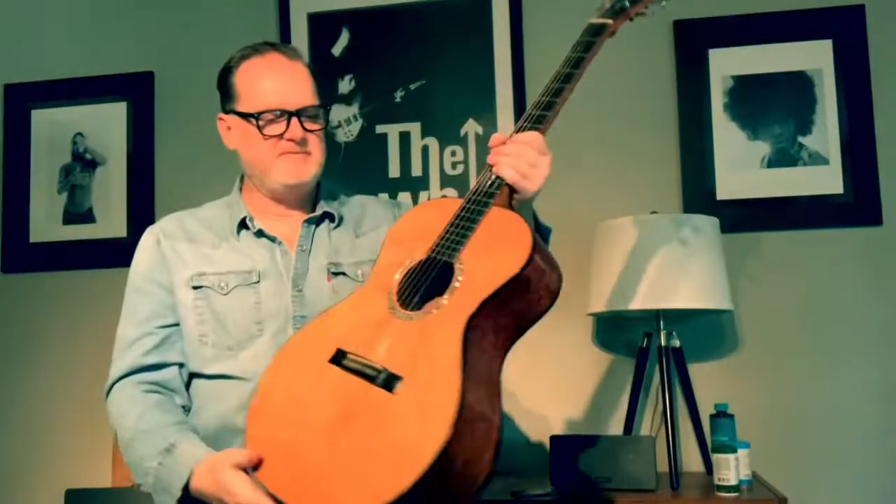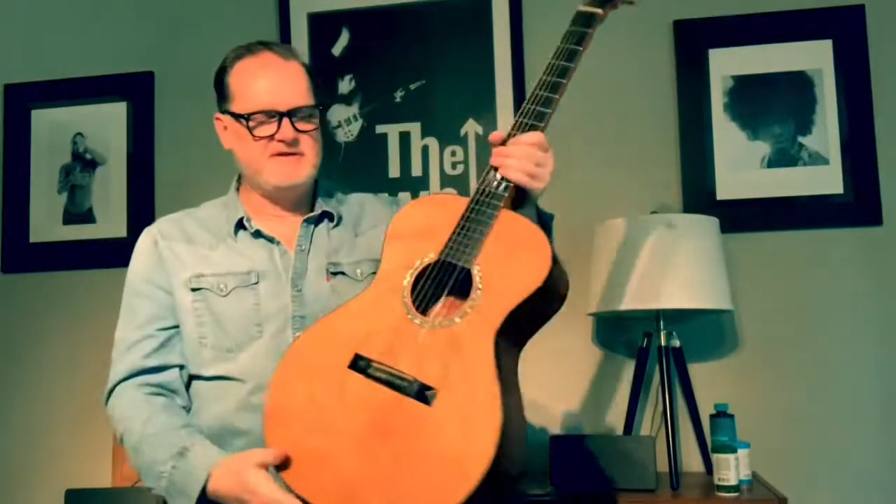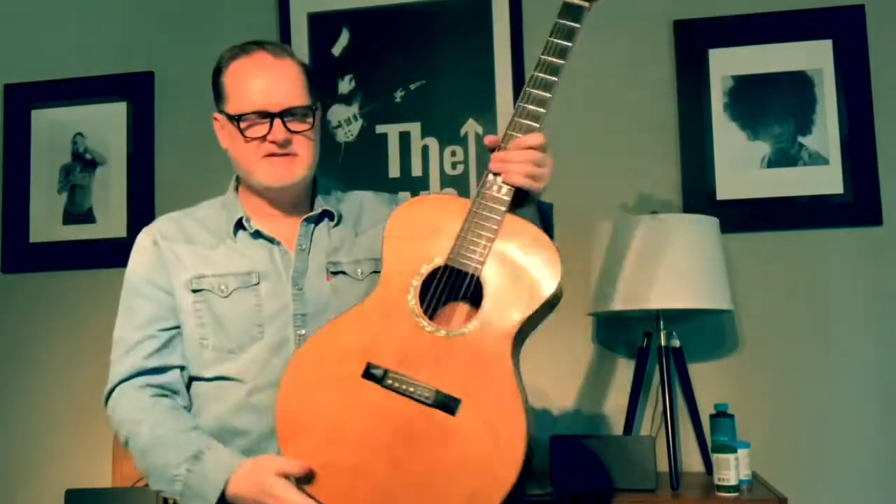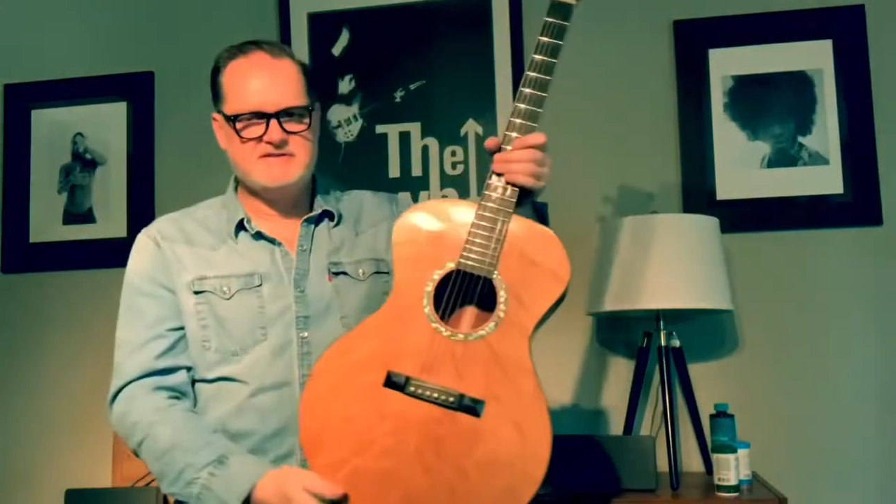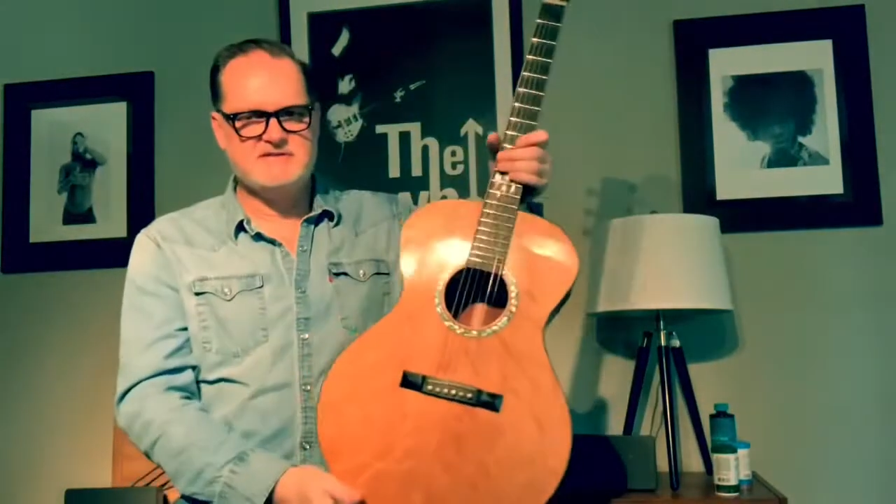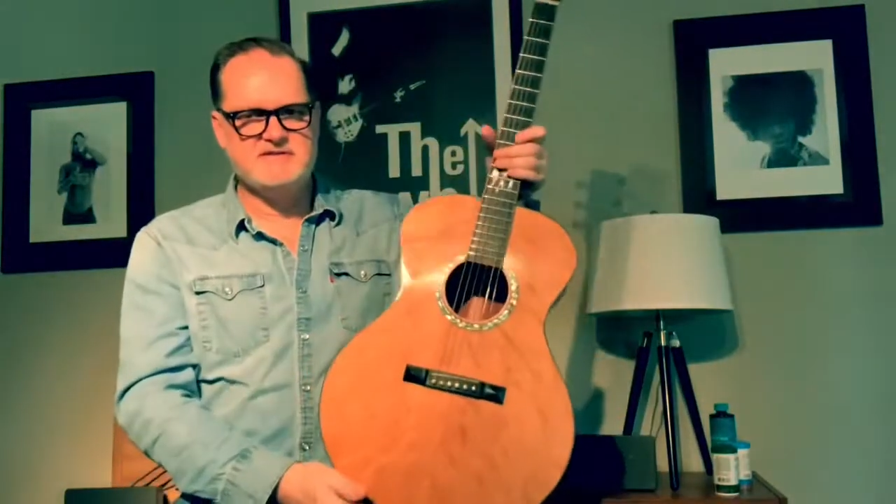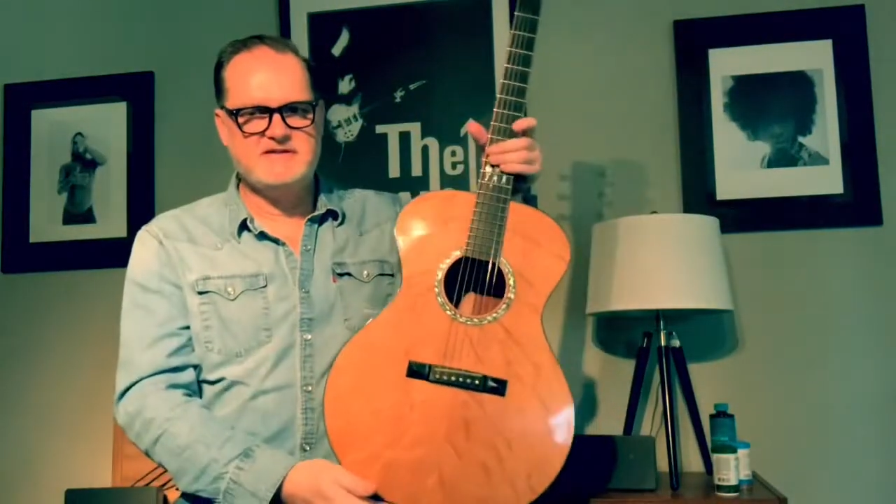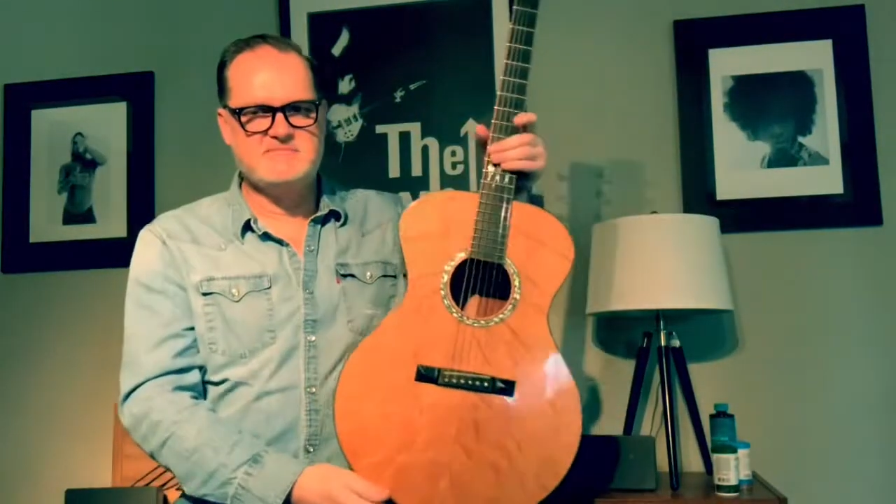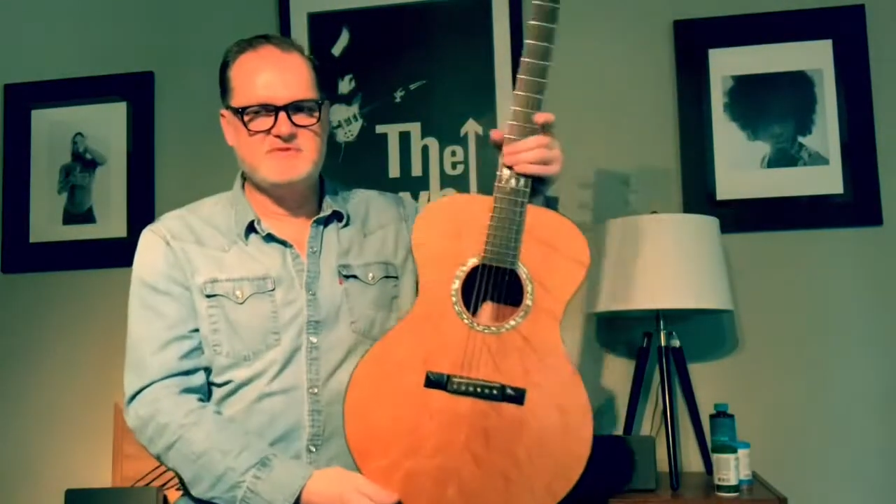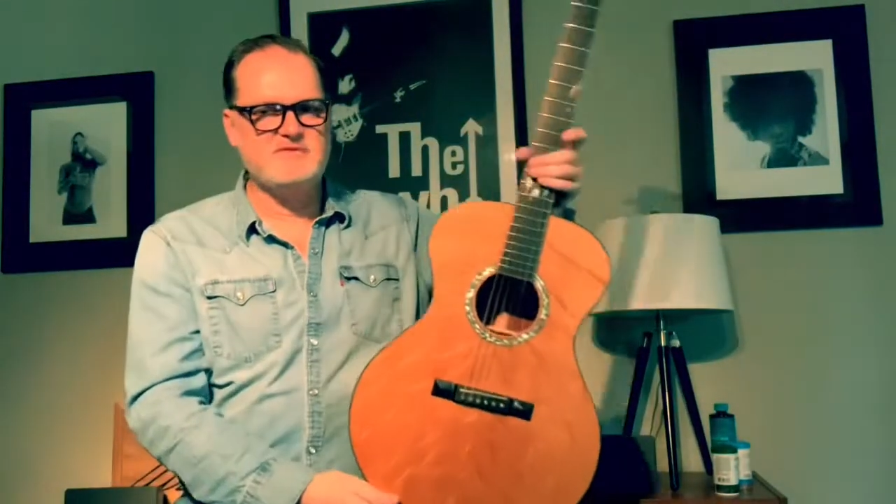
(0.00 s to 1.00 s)
but it certainly
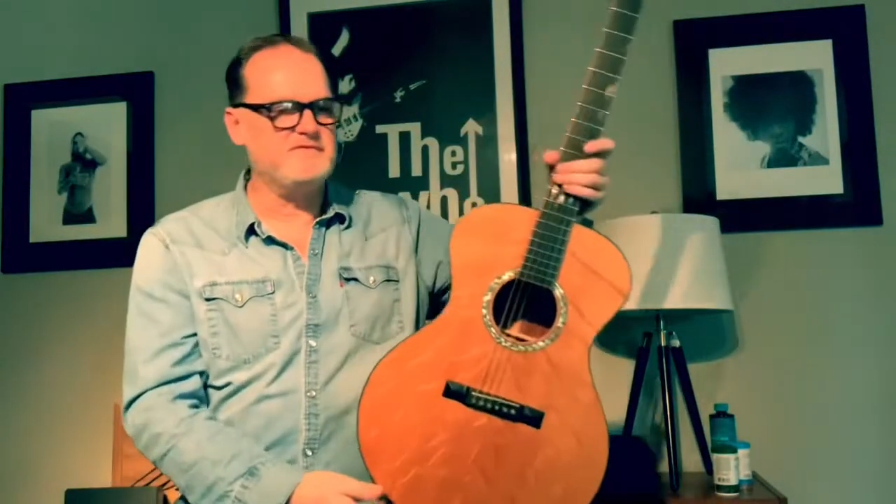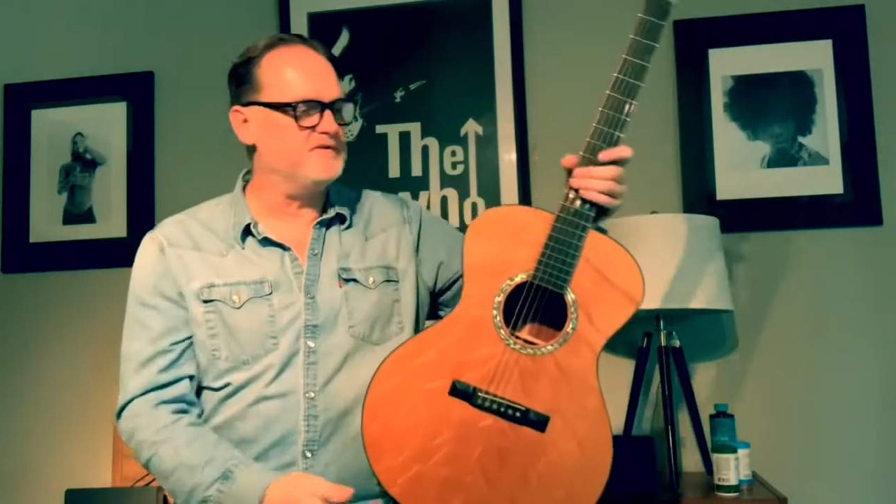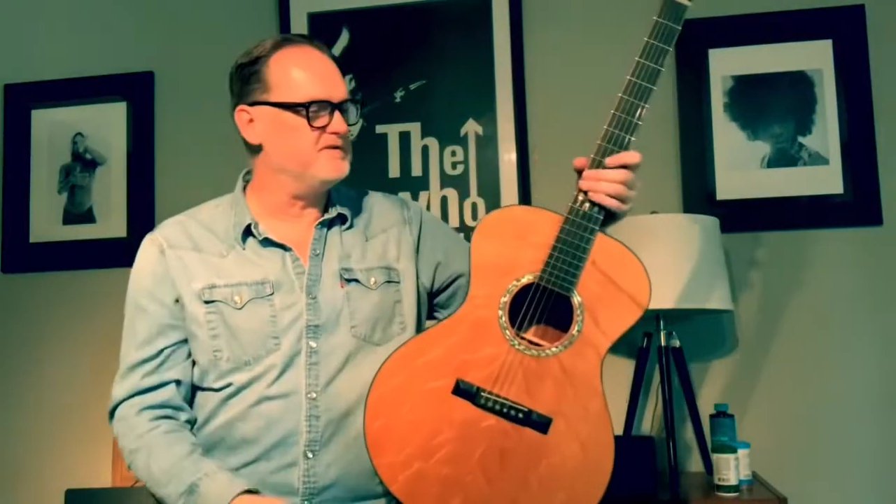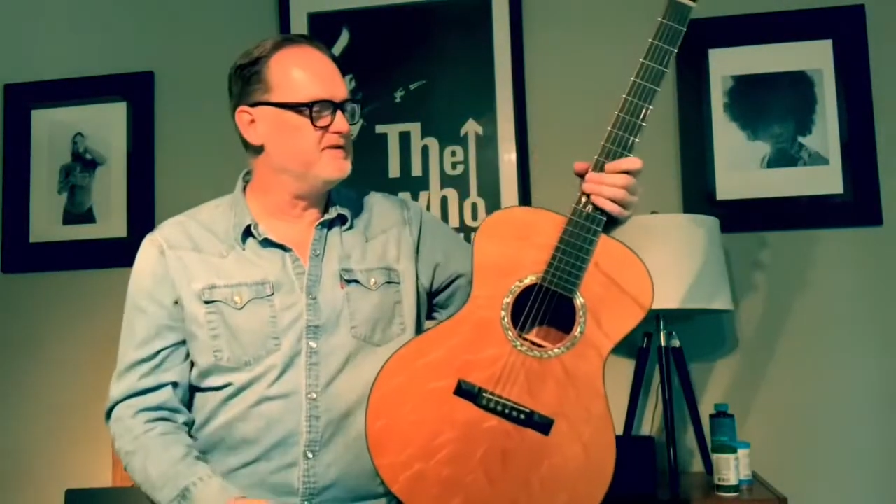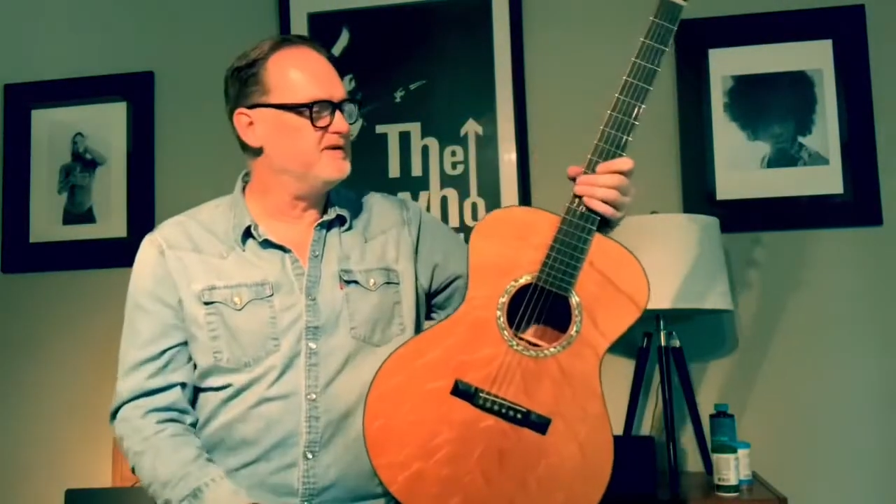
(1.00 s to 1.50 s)
is beautiful